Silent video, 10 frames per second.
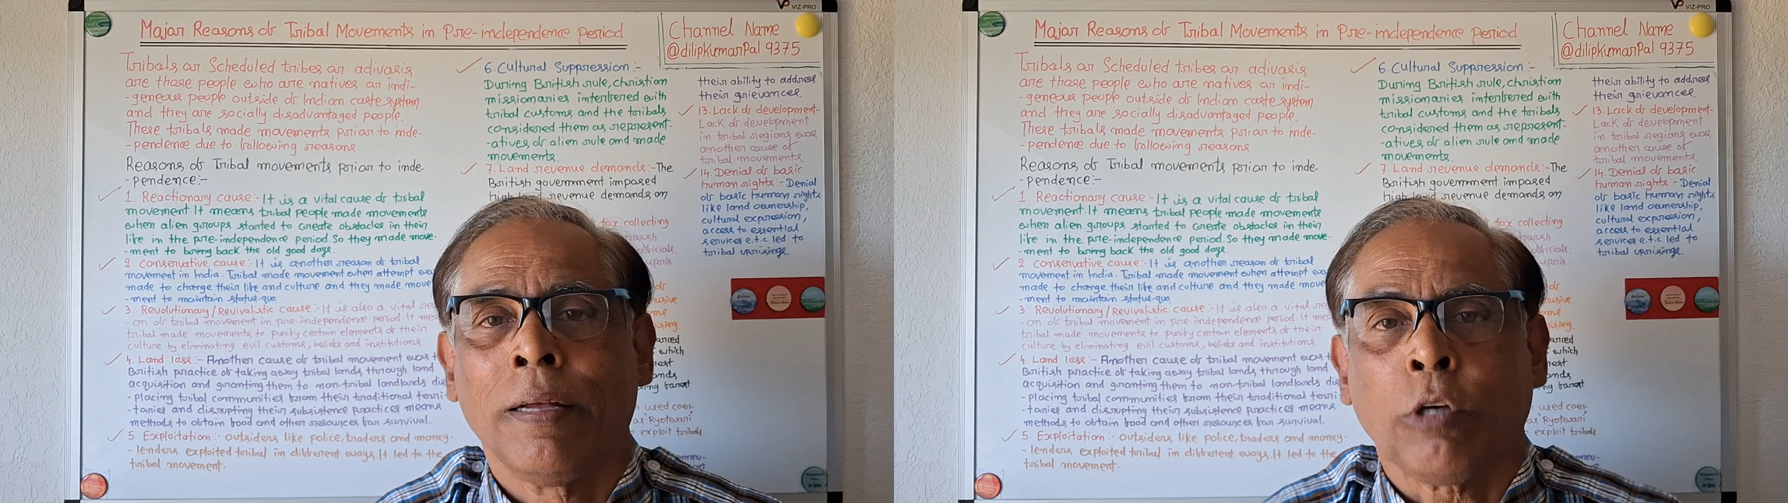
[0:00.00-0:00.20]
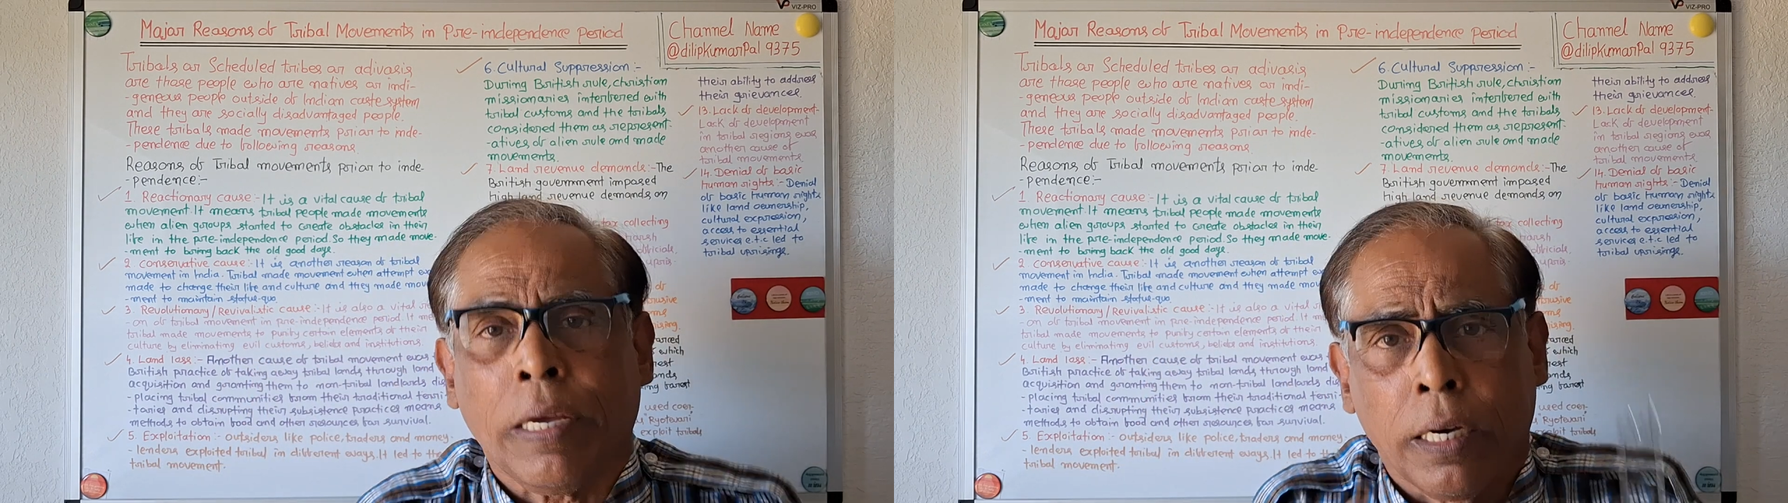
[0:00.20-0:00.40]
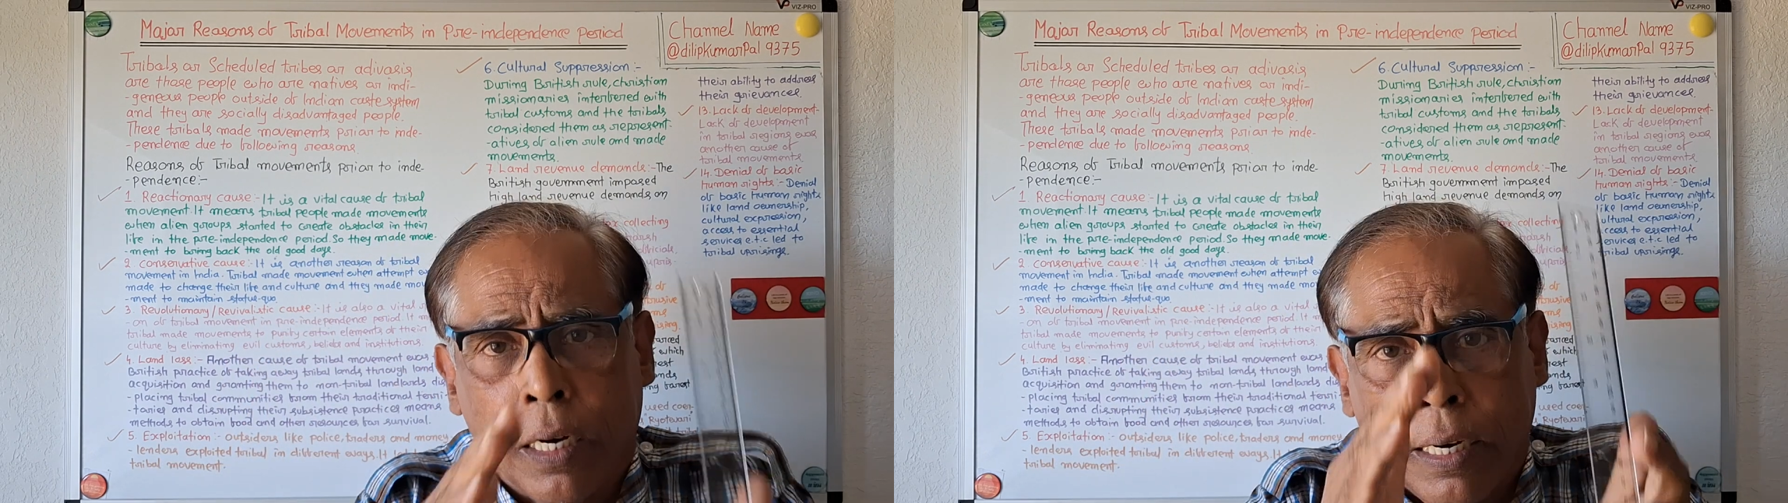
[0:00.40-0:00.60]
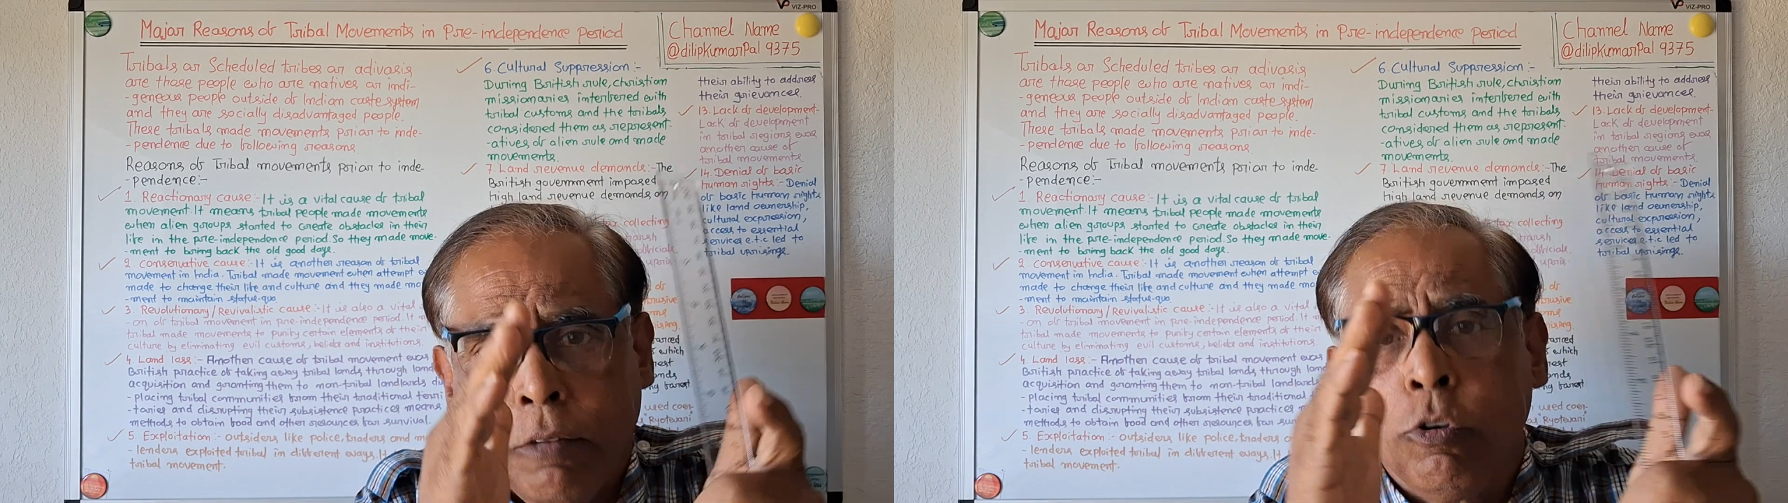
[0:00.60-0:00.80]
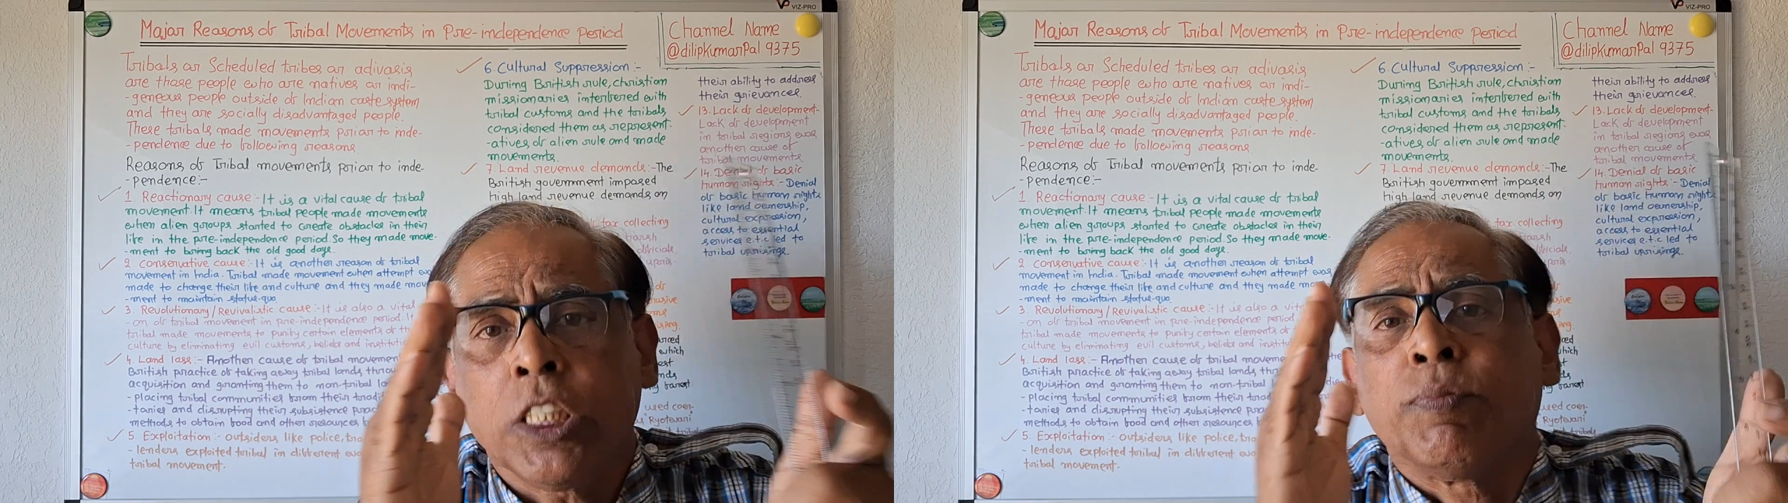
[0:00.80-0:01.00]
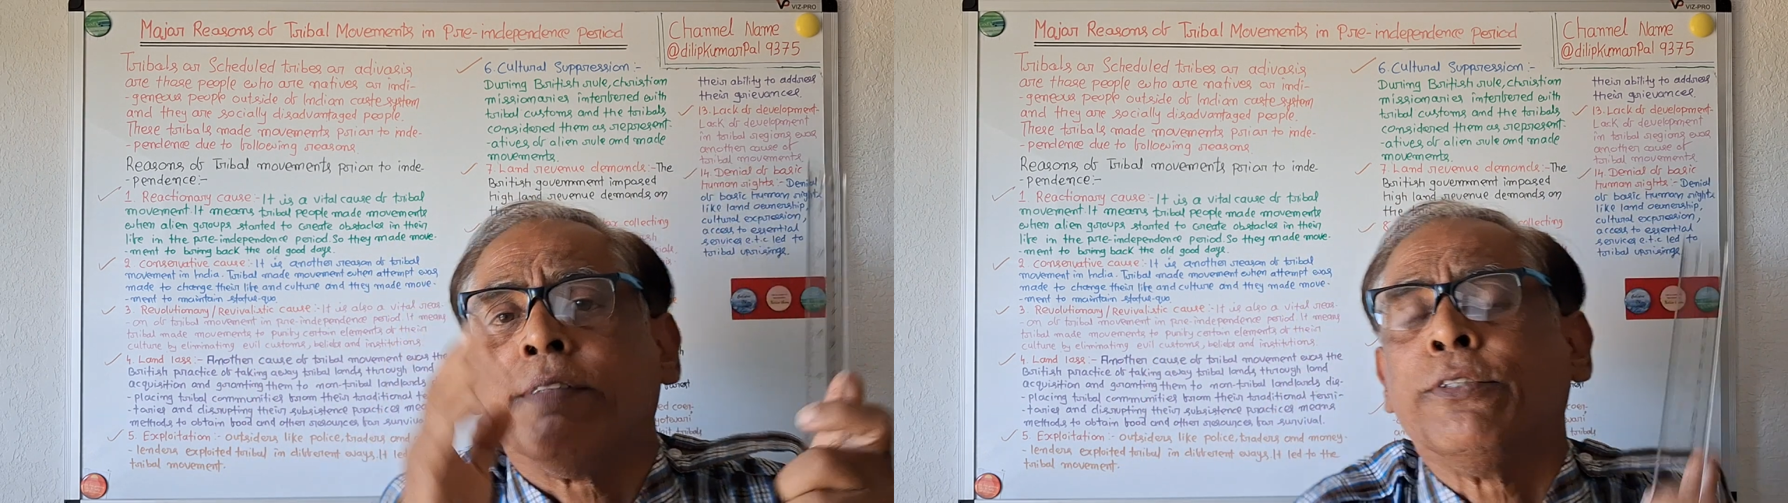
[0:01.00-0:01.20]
So I request my